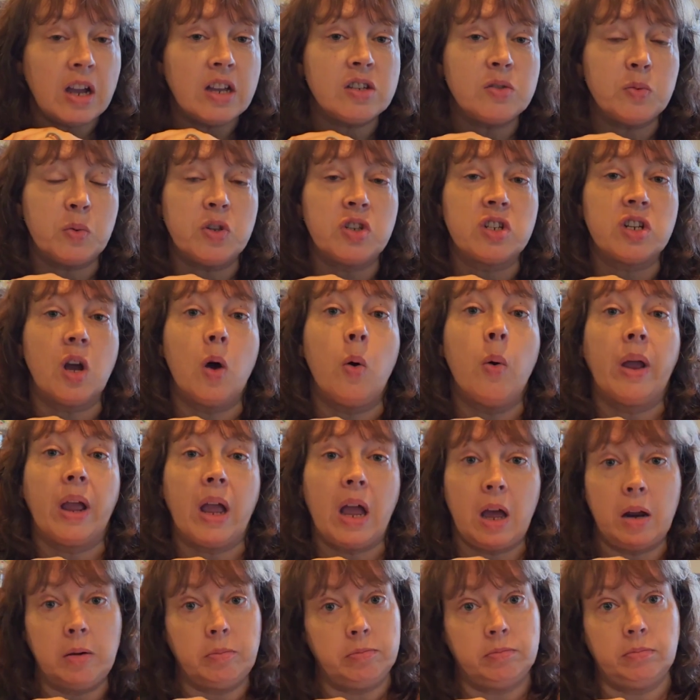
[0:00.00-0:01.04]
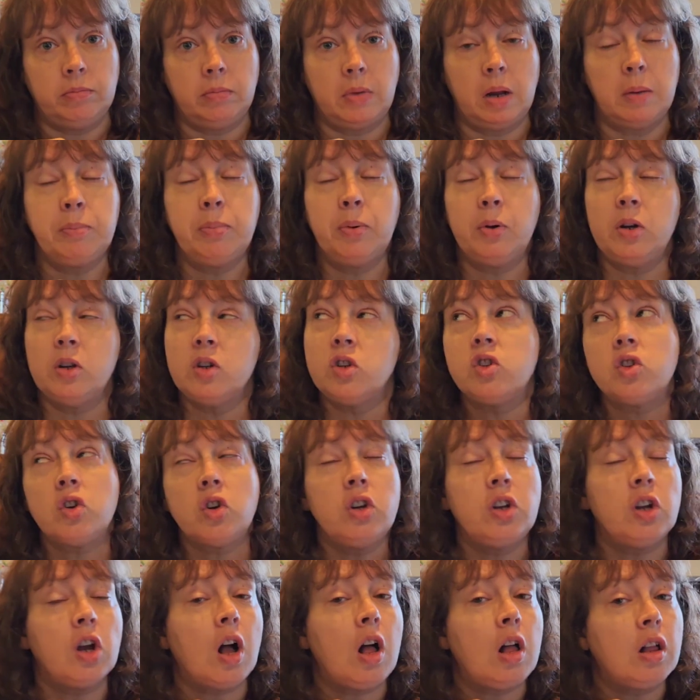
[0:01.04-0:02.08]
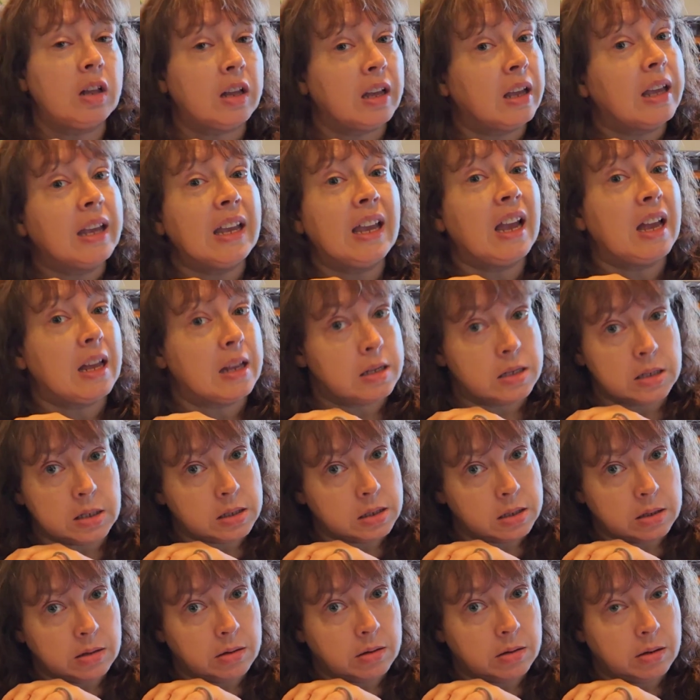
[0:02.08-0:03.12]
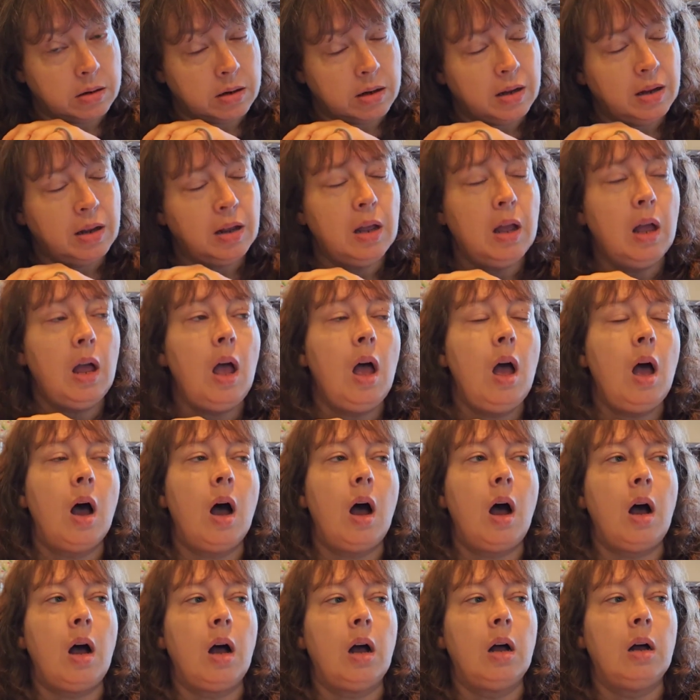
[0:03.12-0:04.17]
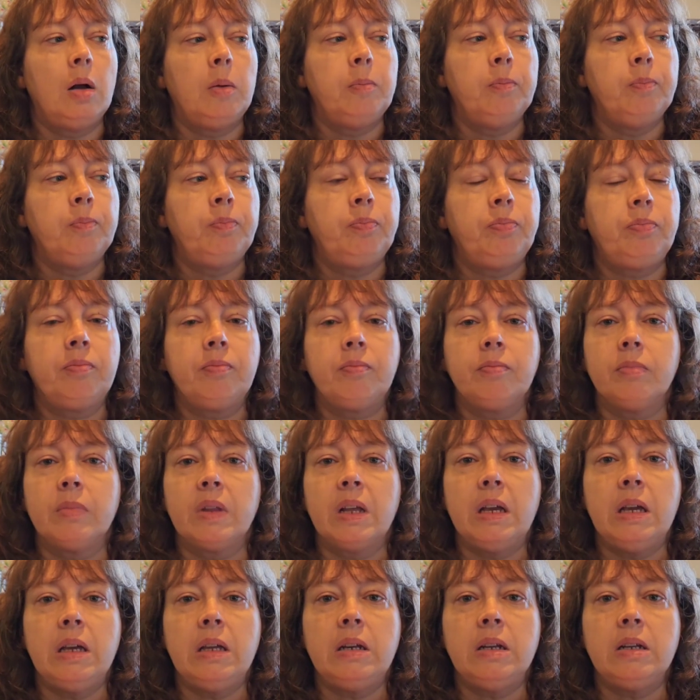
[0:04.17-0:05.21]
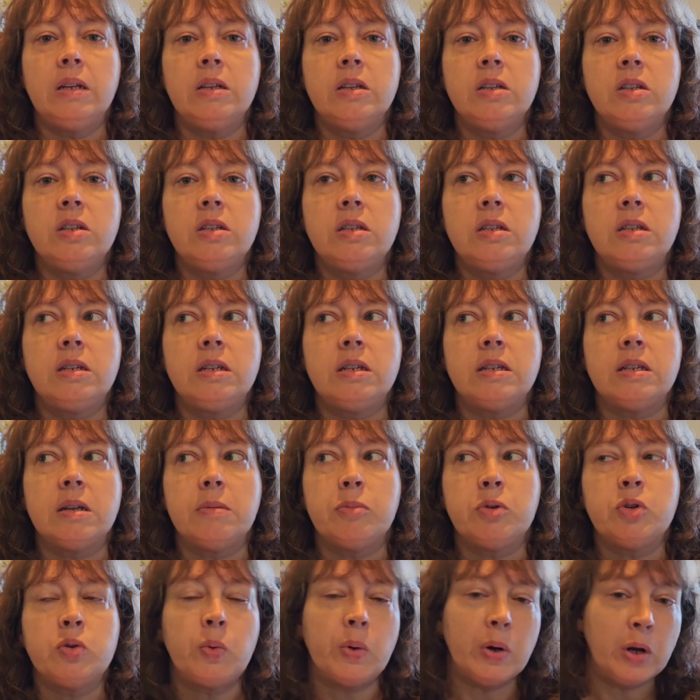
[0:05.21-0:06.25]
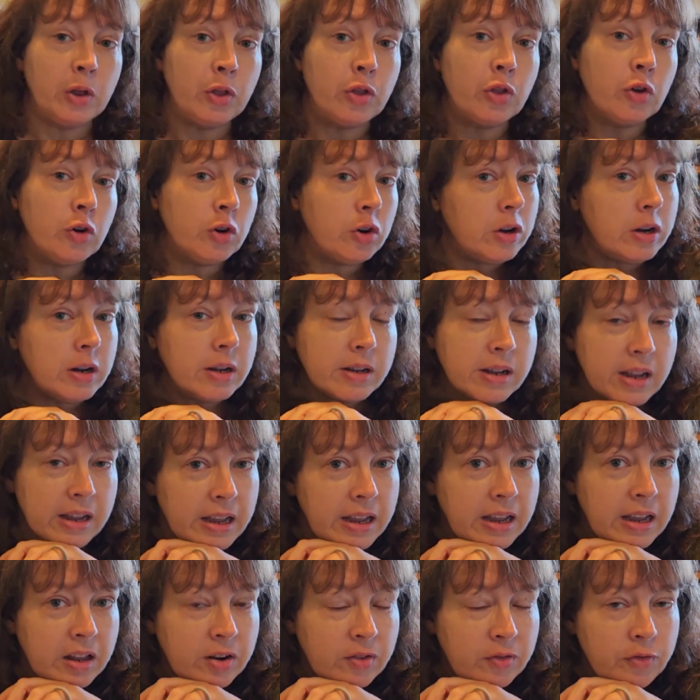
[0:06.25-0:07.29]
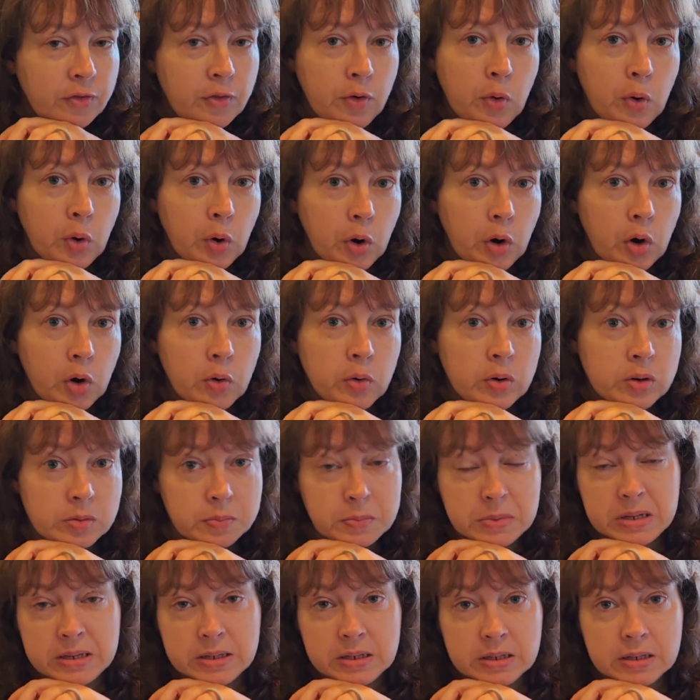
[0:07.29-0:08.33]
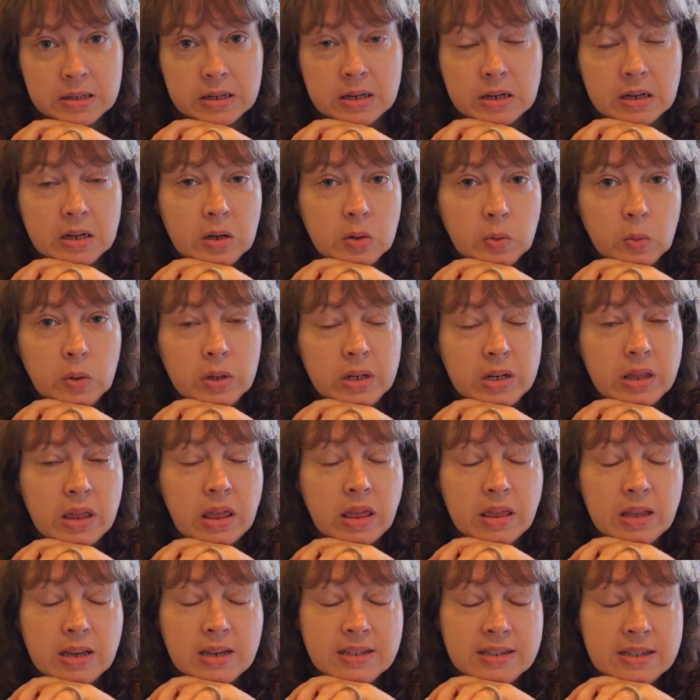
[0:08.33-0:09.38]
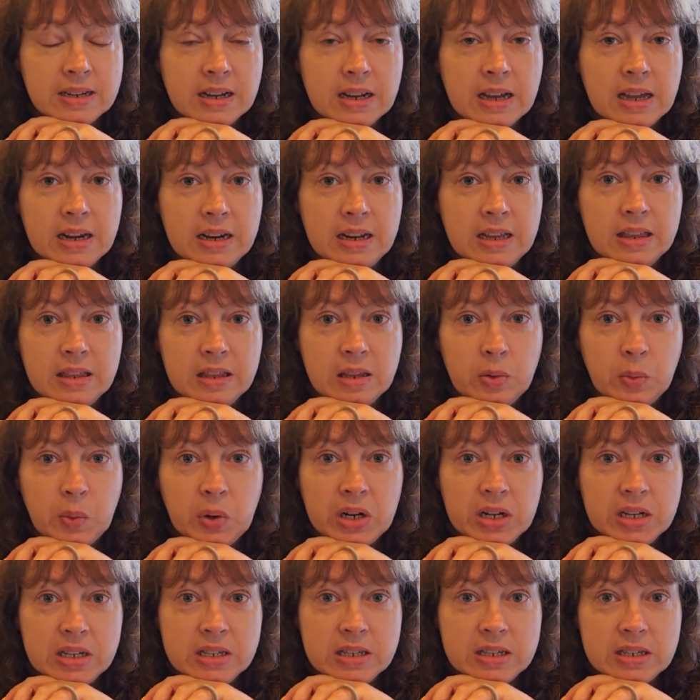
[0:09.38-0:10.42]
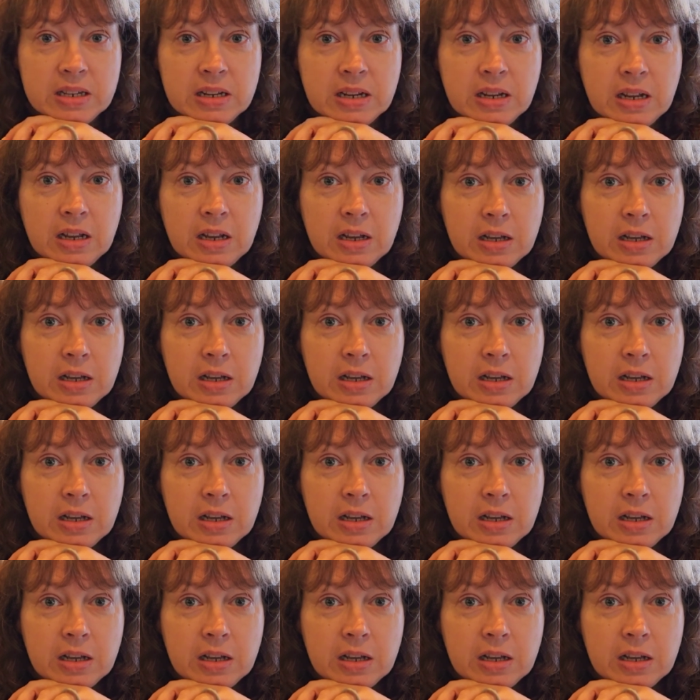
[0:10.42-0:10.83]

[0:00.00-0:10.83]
guys what's going on. I'm pretty sure y'all can guess. Um, it is December 23rd, and for Christmas, one of the things I got Ethan was